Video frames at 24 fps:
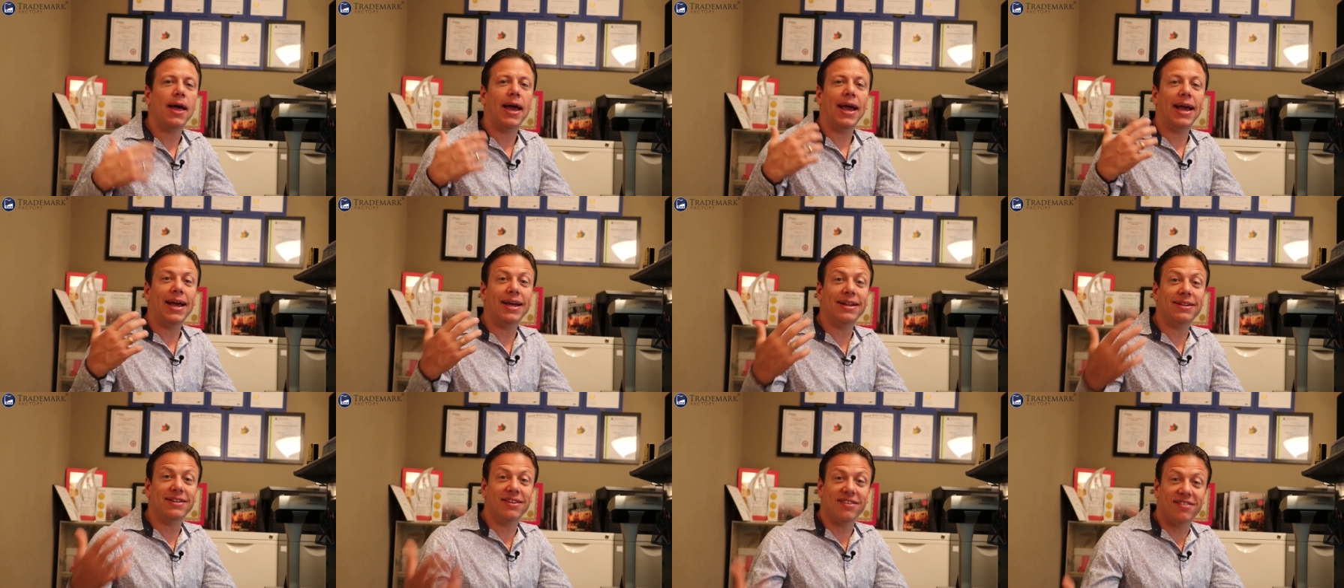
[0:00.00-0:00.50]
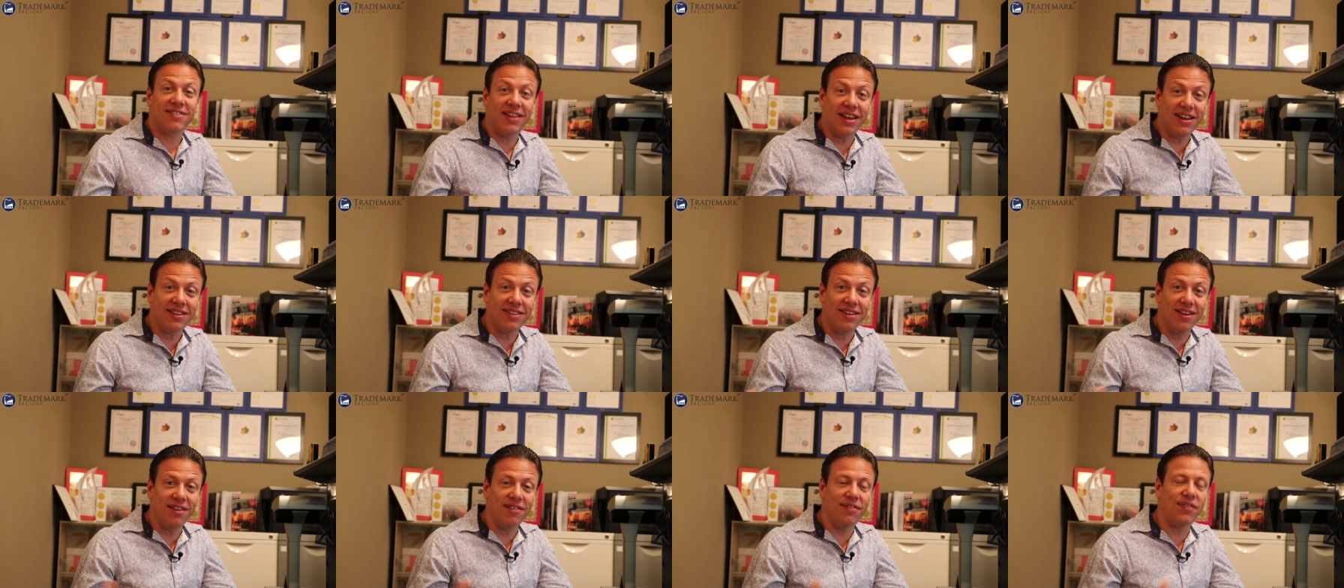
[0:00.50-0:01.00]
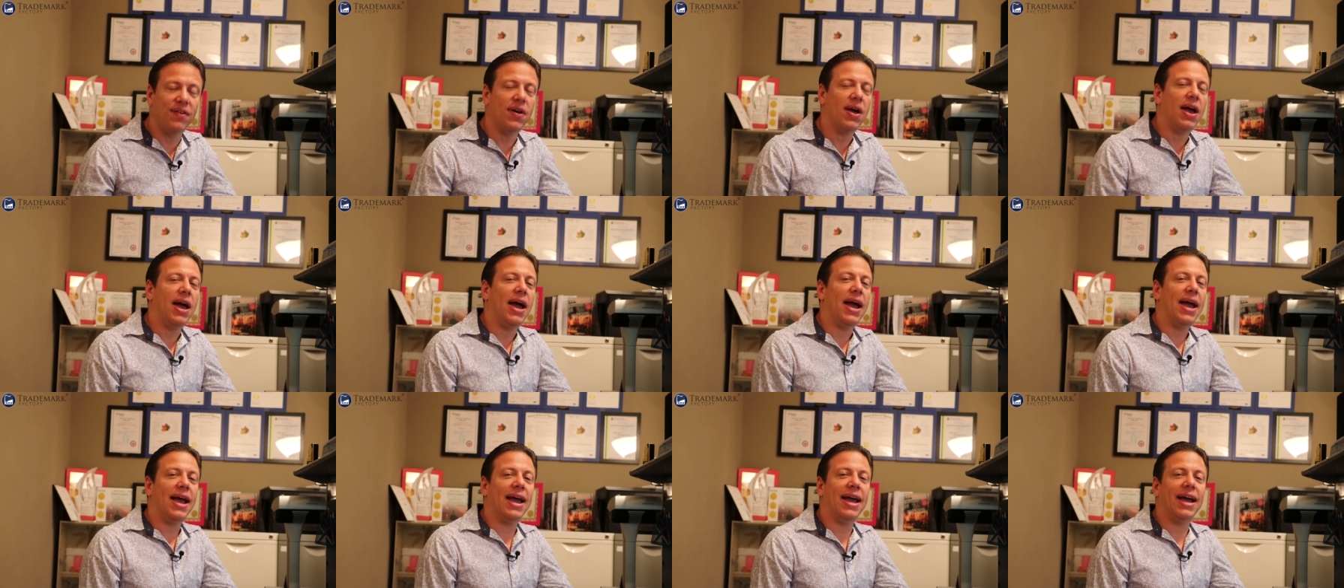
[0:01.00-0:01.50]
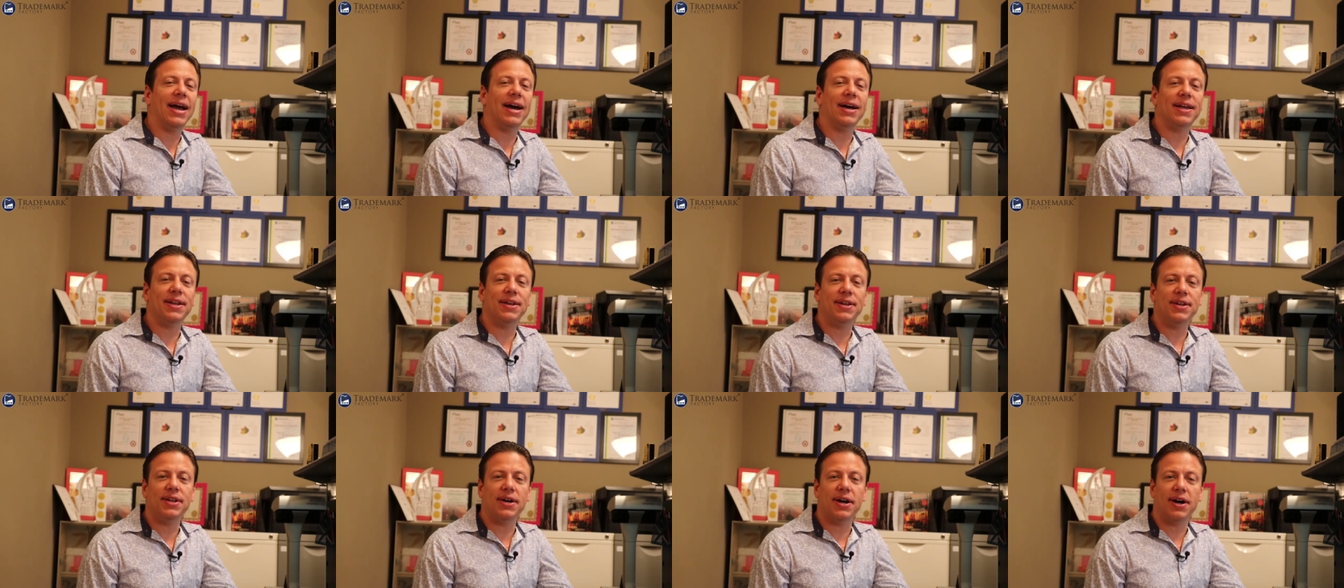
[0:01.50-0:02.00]
and distinctive,
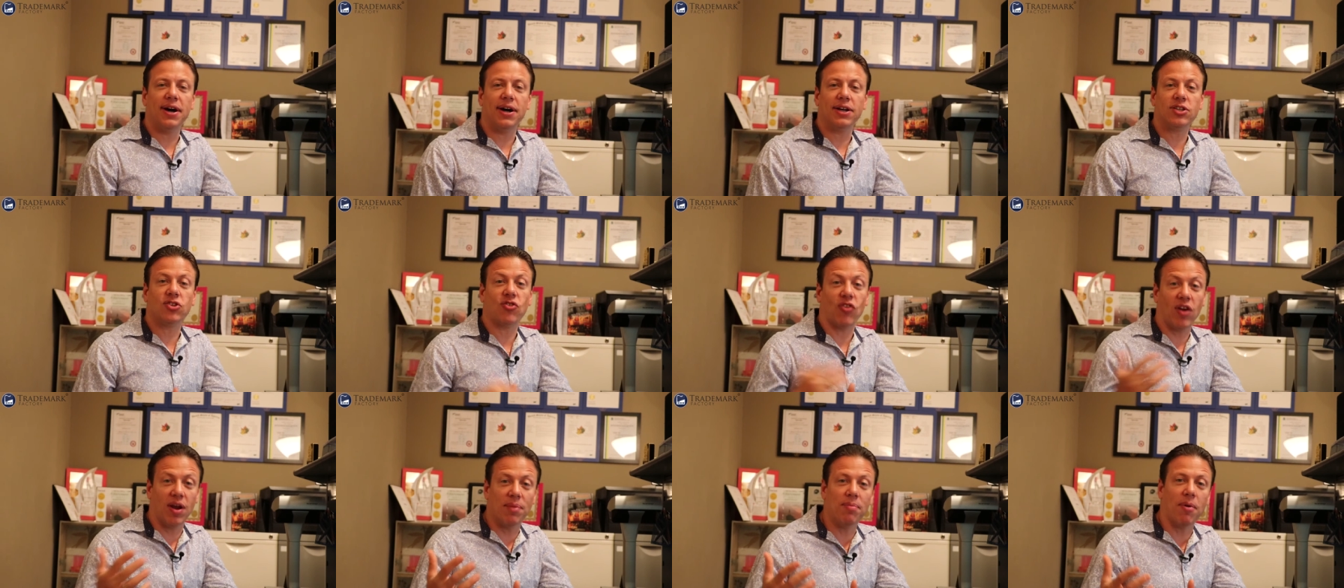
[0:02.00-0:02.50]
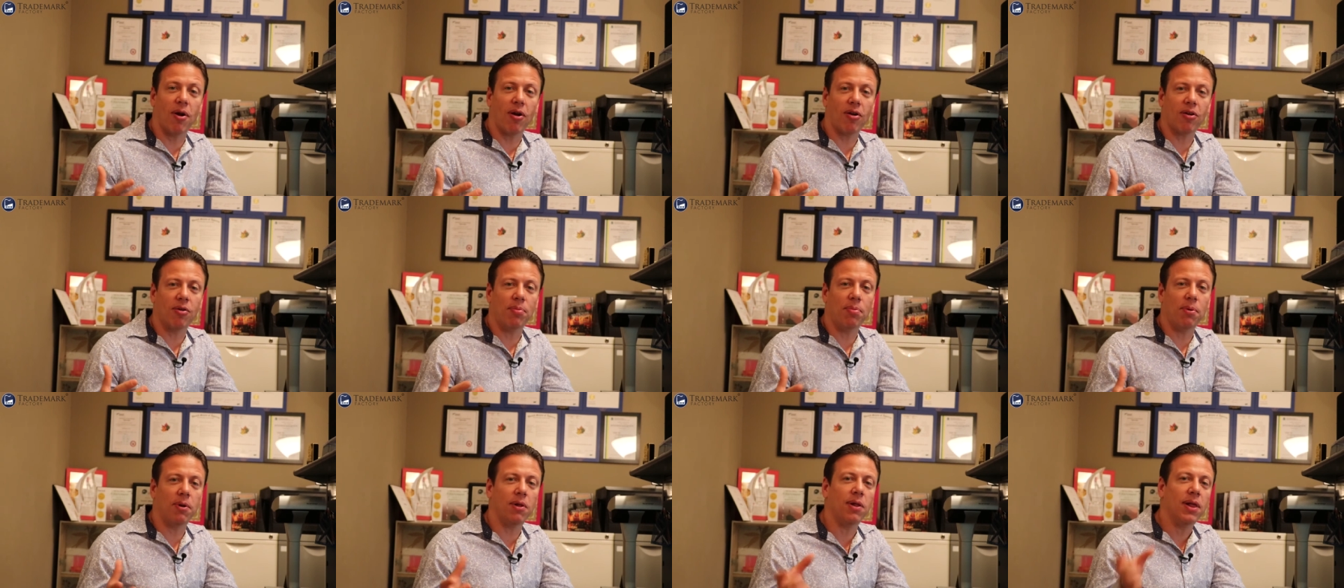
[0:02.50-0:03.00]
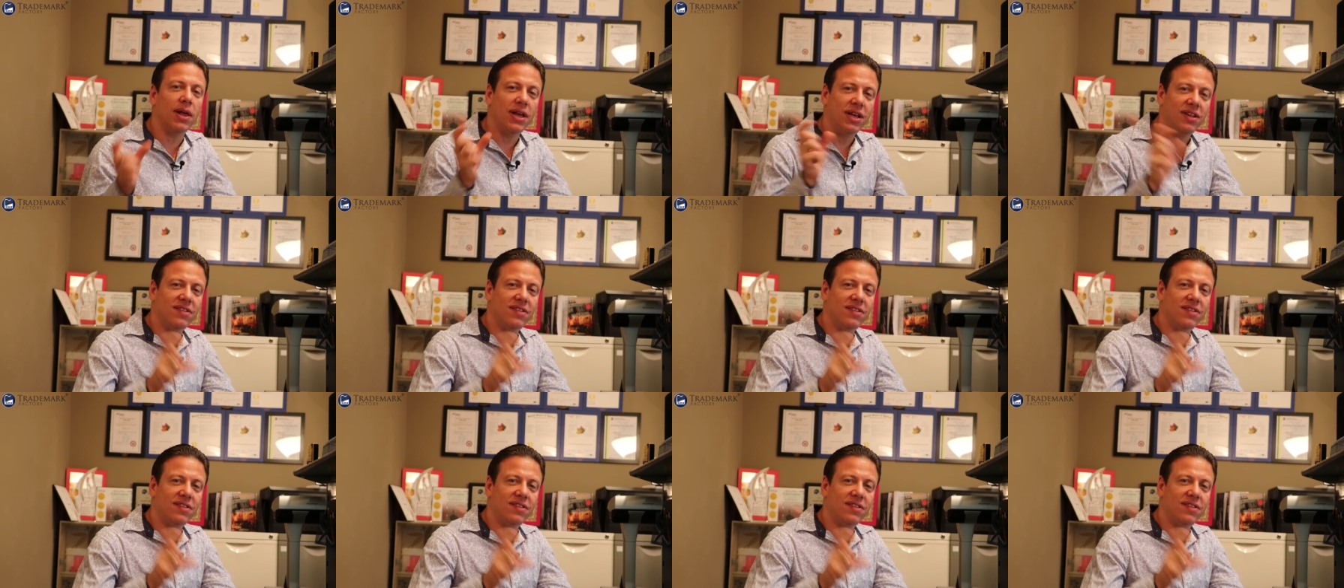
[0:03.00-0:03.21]
and uh, trademarkable.